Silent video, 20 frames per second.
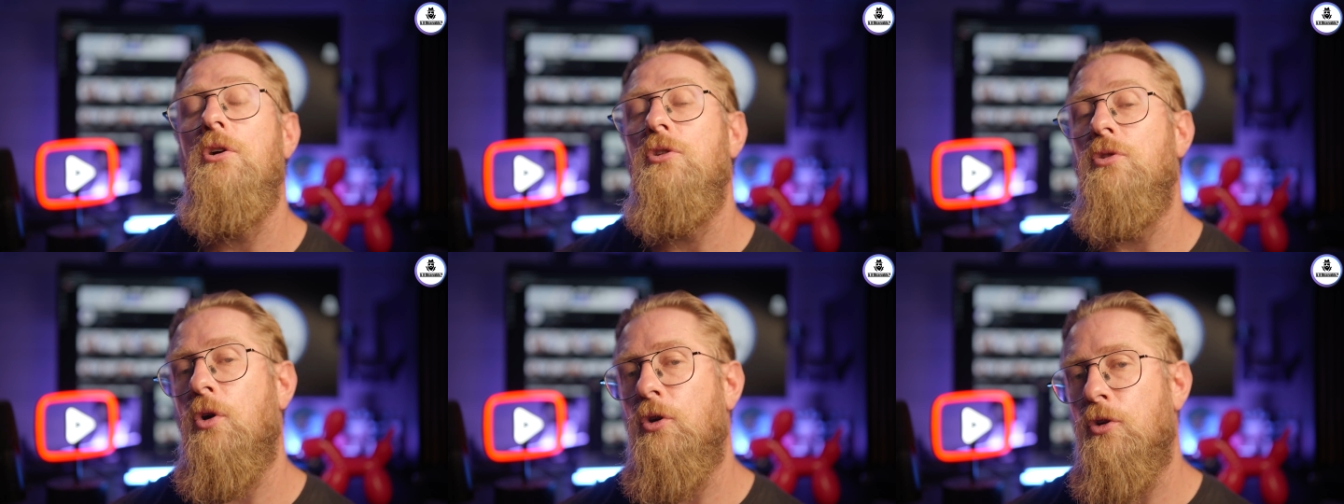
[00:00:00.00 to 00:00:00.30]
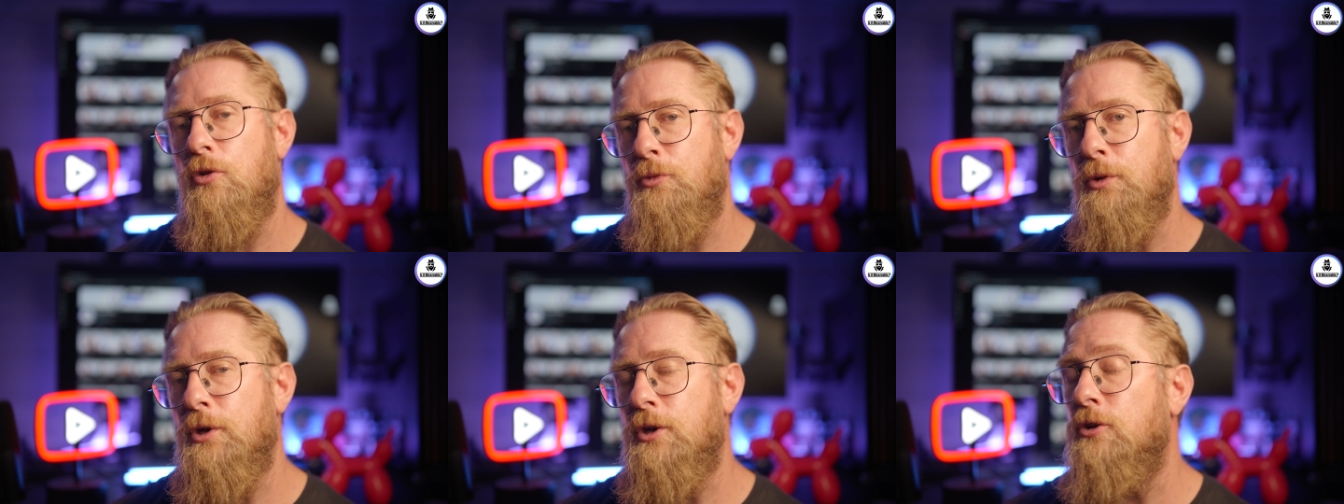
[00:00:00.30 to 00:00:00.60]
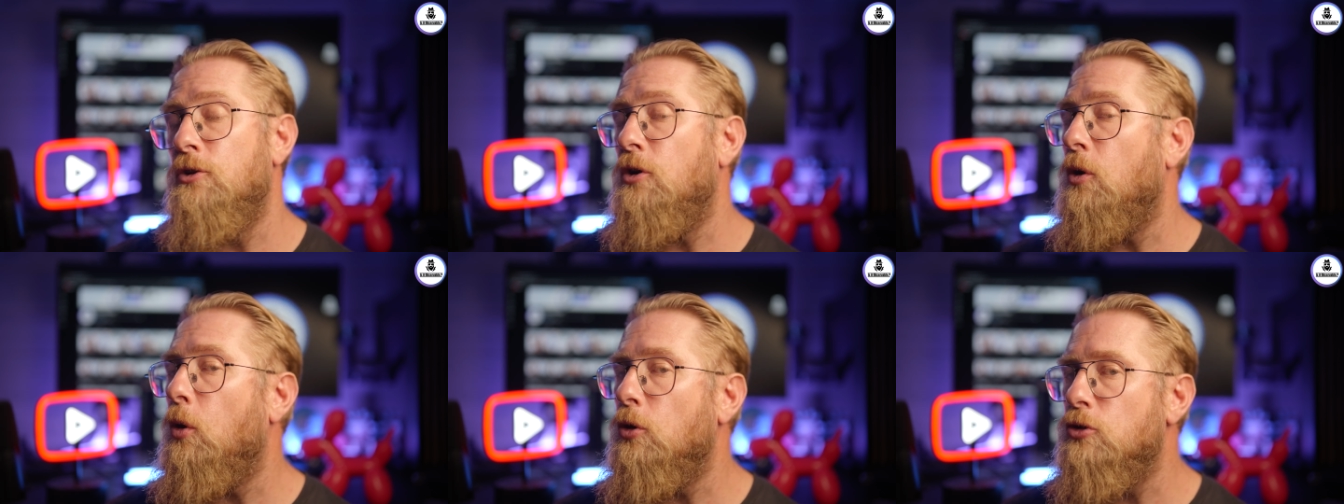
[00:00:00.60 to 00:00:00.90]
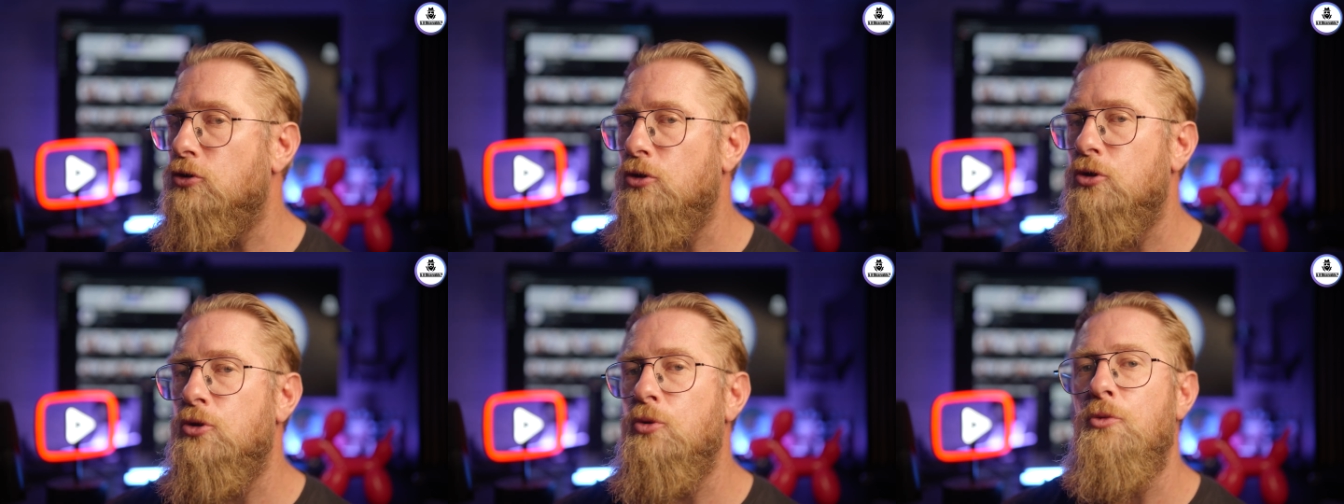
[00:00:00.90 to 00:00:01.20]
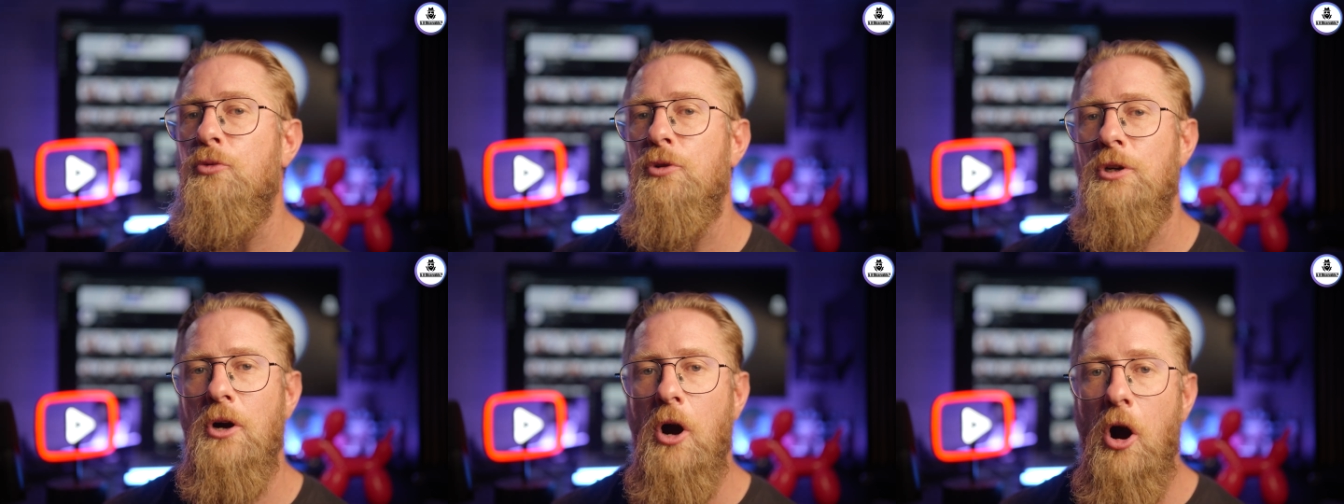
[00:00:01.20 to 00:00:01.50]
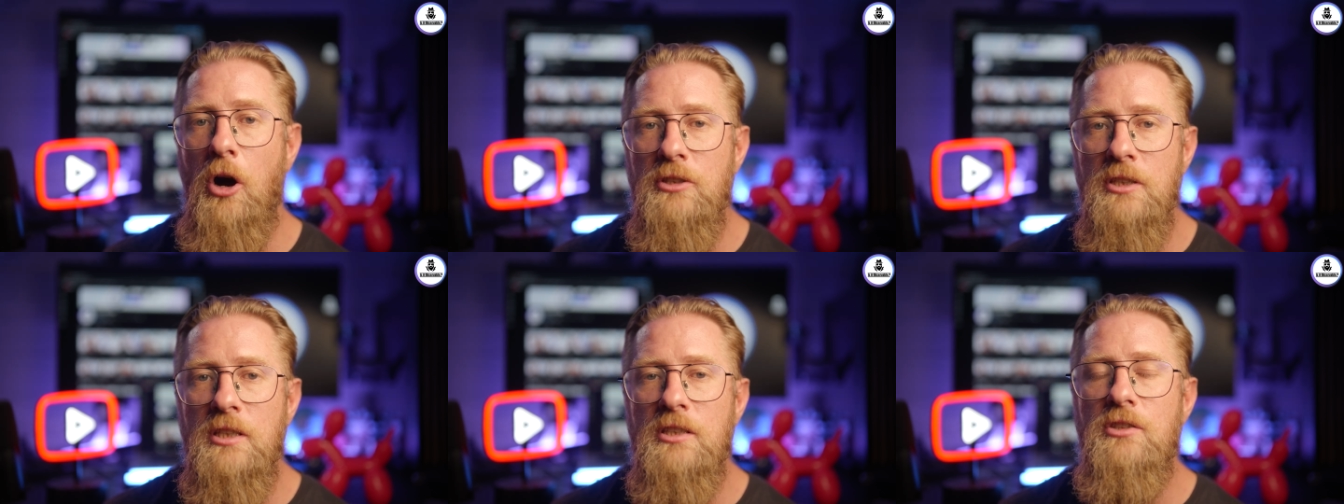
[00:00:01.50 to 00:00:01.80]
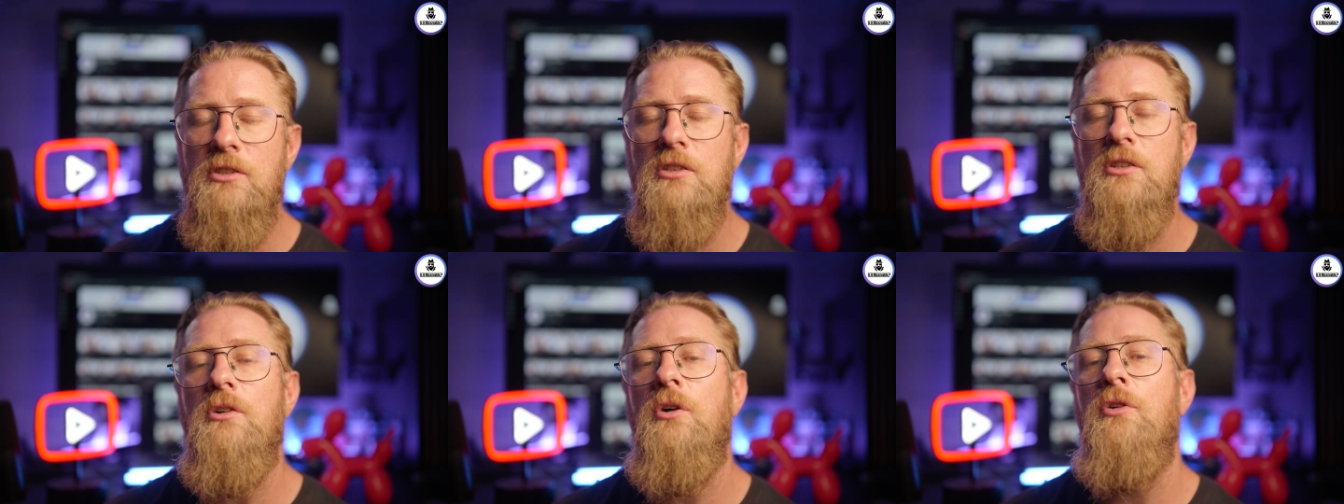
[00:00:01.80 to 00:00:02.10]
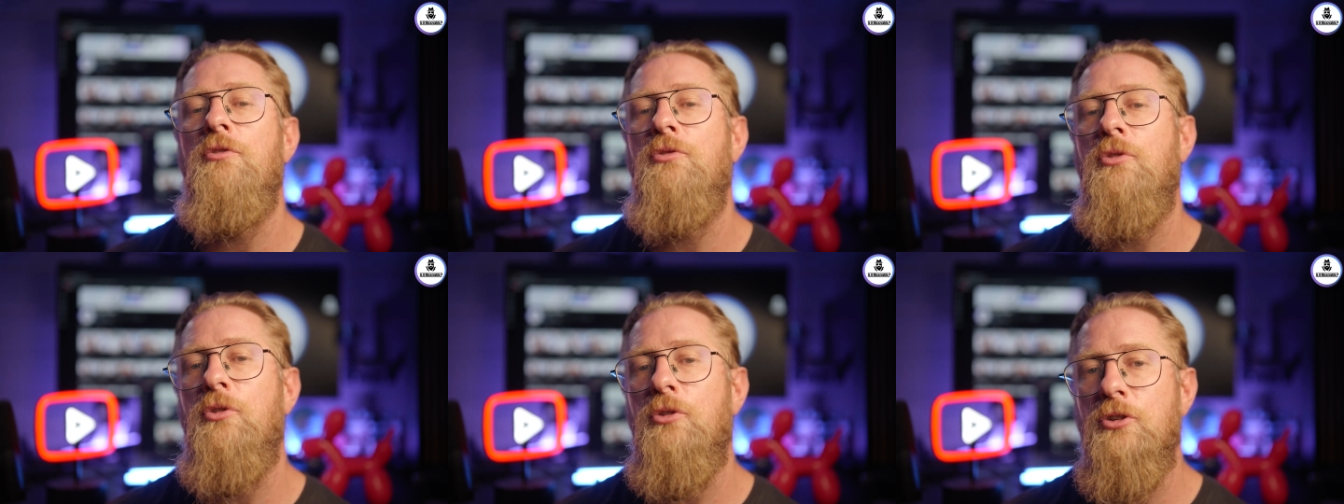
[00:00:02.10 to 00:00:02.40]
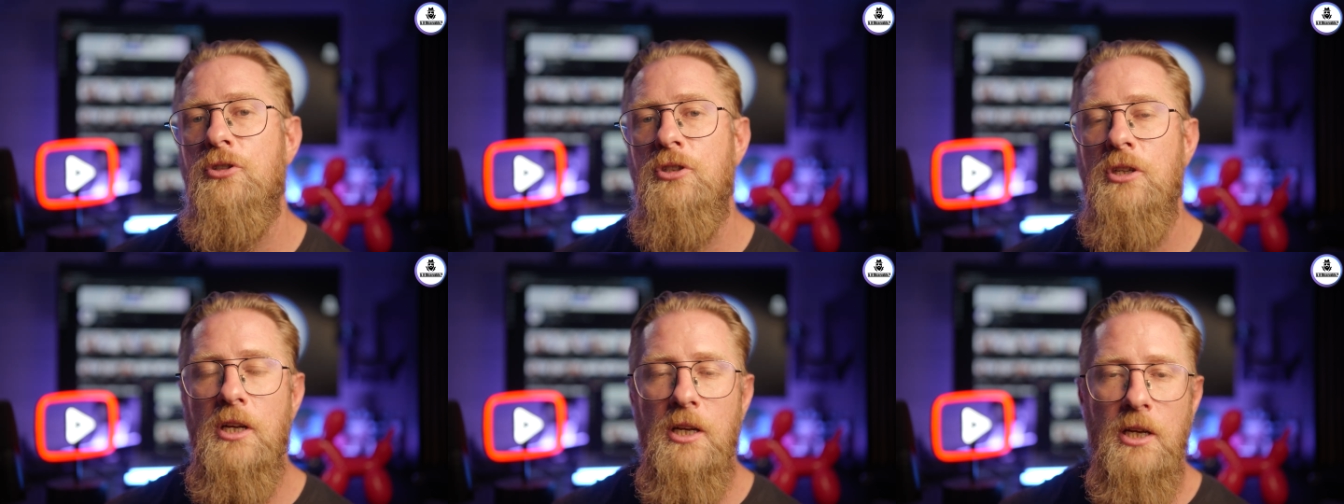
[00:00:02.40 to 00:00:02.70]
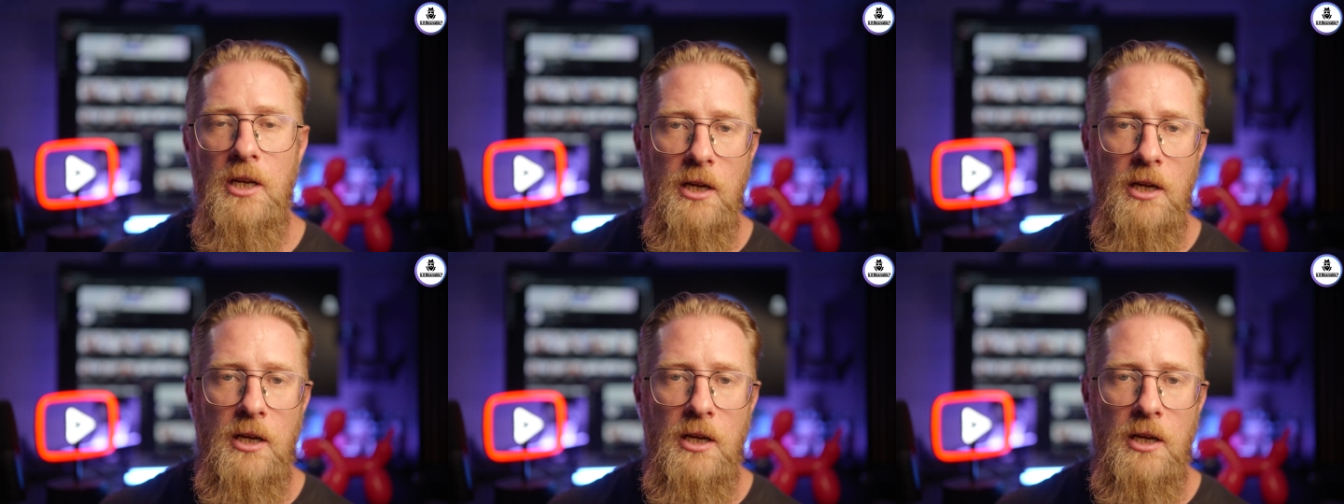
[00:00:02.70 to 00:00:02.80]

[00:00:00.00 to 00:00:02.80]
Or we can also do audit, of course,